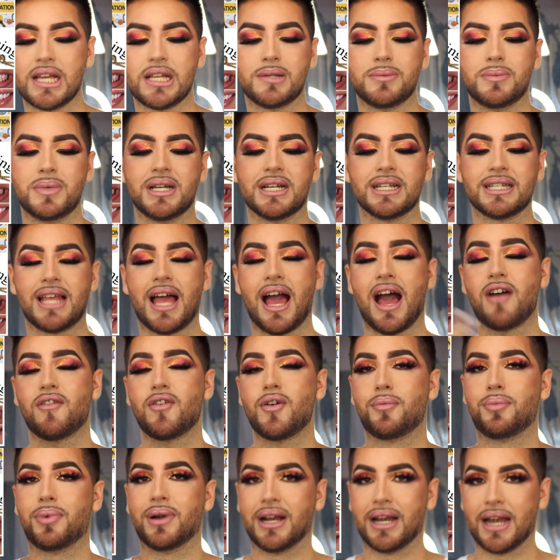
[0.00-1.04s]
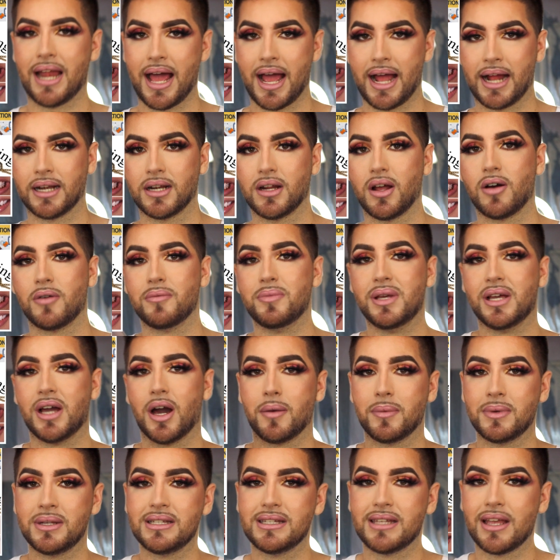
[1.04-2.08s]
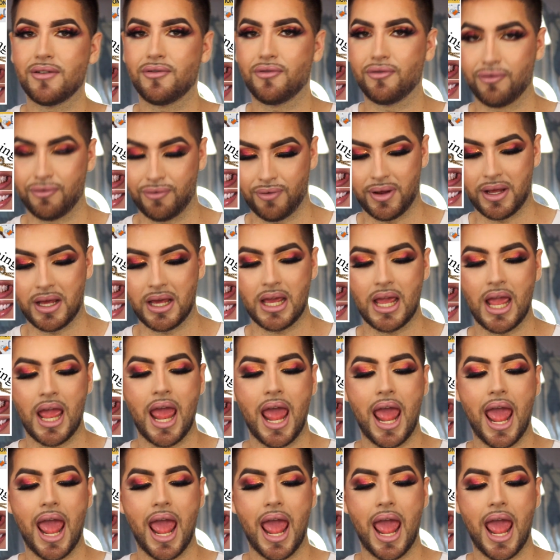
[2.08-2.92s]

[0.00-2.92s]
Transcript: is because I have a plan of becoming debt free